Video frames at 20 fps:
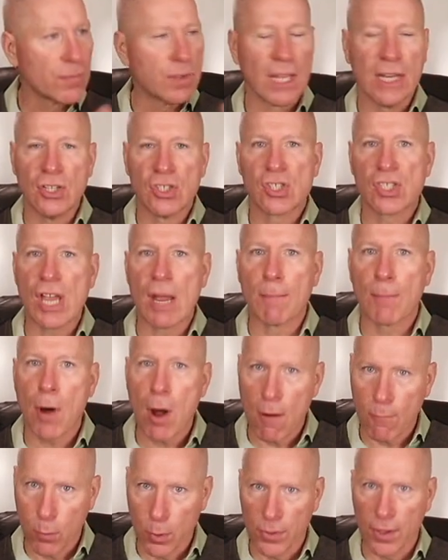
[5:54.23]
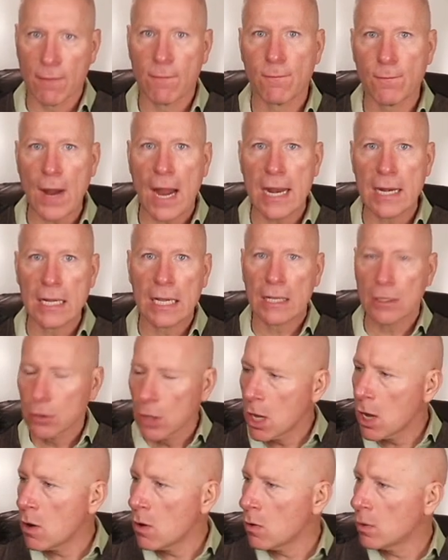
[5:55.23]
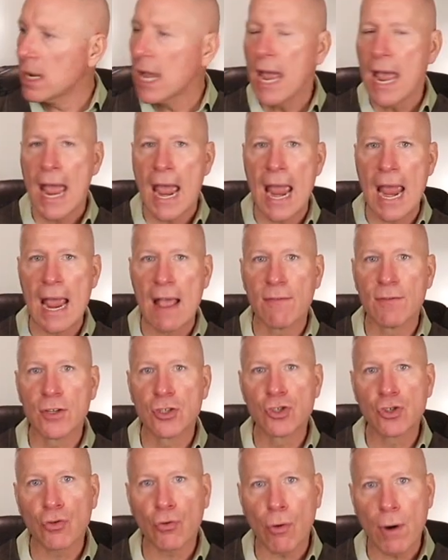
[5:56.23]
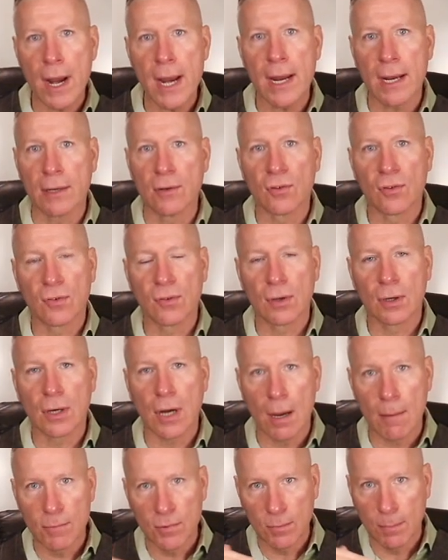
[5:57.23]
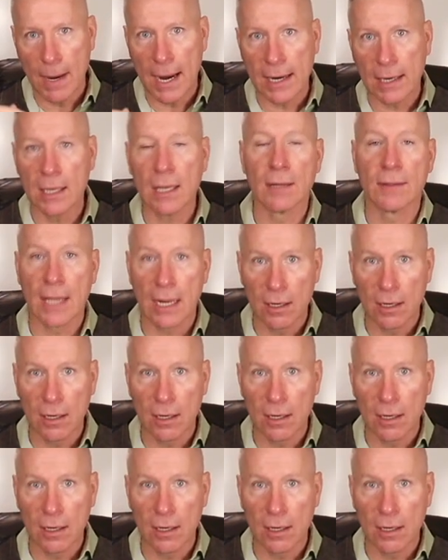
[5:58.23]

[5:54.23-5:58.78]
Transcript: They step off with a fighting load, and the trans comes back in.